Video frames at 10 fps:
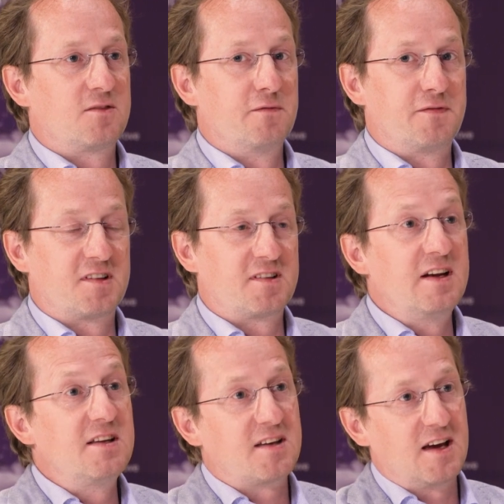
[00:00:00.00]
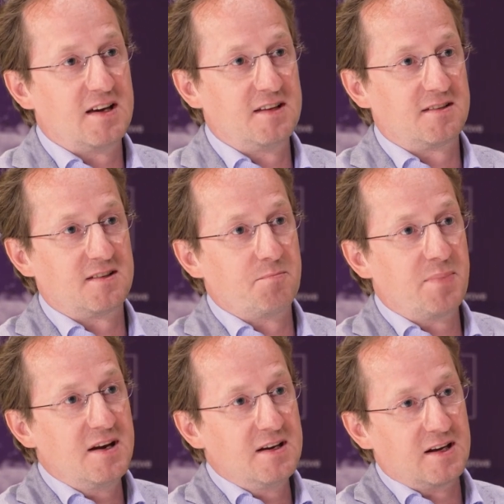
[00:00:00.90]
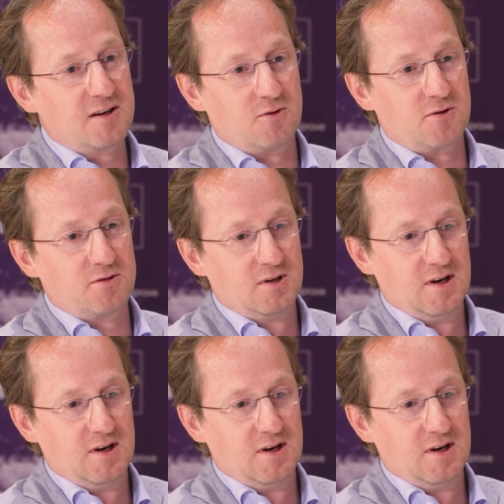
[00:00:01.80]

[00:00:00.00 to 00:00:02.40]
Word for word: to facilitate the pinning or